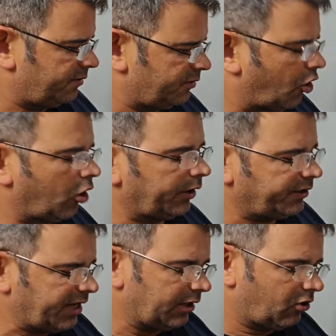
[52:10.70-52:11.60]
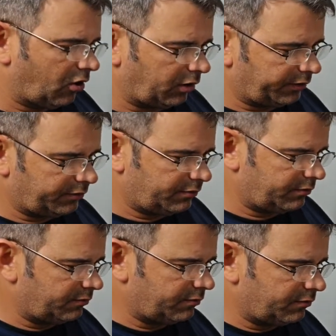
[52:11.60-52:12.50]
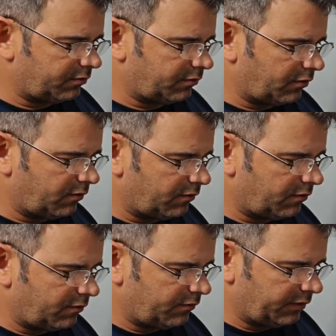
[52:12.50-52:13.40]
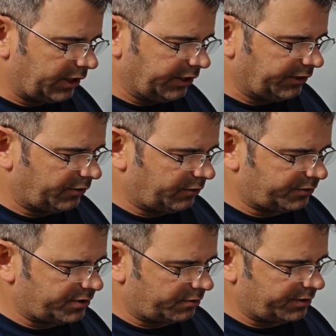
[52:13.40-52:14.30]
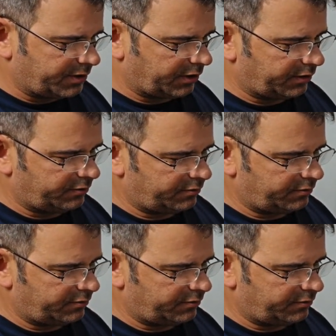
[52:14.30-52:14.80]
Carlin, Dan Carlin. Yeah, he did a whole series on the